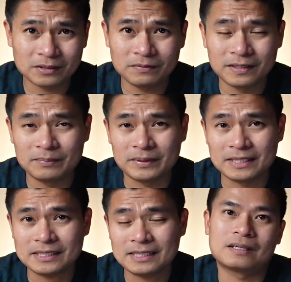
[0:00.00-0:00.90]
to
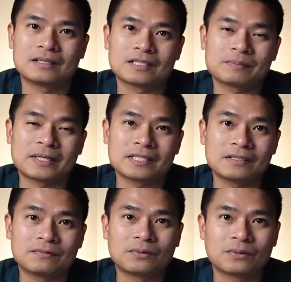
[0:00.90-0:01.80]
Philippines, especially
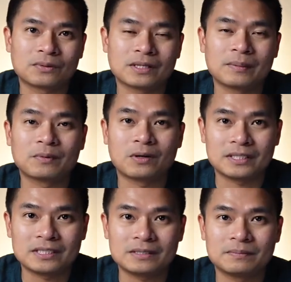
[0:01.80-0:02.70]
for
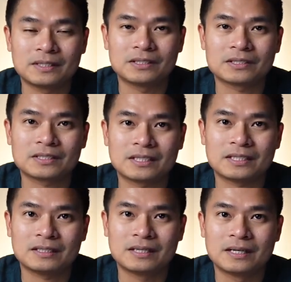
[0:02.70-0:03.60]
employees because
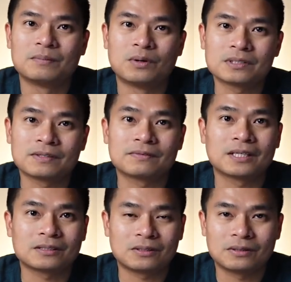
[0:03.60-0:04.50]
most if
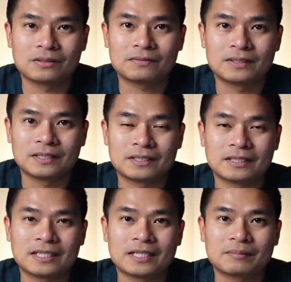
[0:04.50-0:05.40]
not all of the
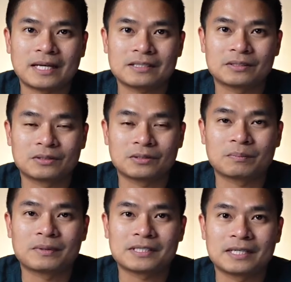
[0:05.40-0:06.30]
income tax return or
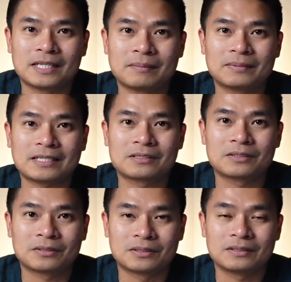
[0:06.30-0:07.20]
personal income tax
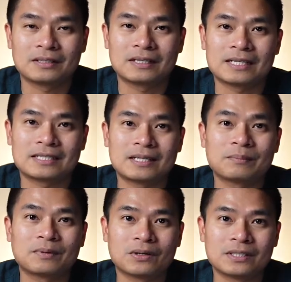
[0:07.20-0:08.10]
return as an
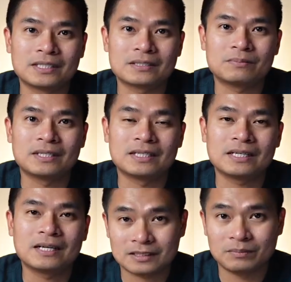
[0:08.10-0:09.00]
employee is being
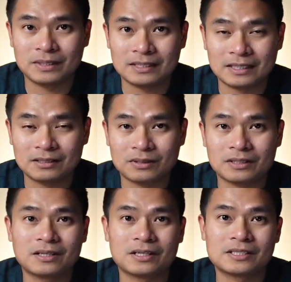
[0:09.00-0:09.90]
submitted or
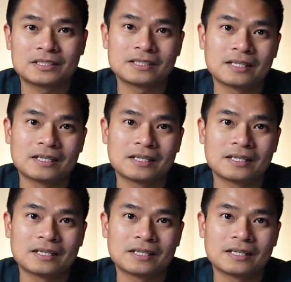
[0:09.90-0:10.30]
lodged